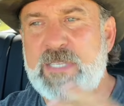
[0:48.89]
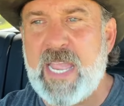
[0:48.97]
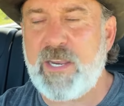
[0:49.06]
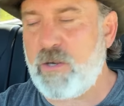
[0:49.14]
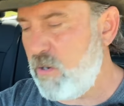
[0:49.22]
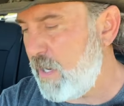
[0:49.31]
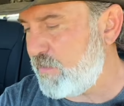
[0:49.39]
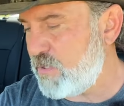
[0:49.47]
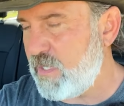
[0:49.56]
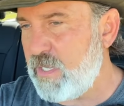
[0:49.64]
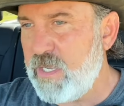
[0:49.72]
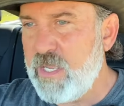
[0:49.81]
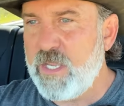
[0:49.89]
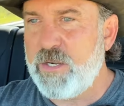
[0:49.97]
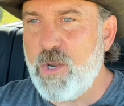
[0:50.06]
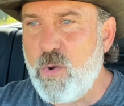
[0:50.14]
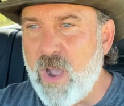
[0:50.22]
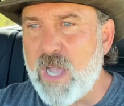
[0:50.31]
taking her up to the
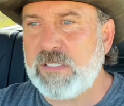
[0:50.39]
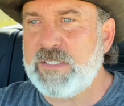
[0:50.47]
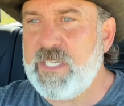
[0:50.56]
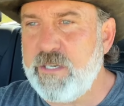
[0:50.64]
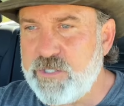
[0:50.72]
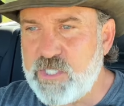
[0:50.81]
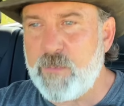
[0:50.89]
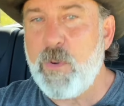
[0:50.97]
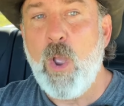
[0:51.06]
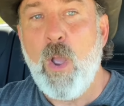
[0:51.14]
New Holland dealership.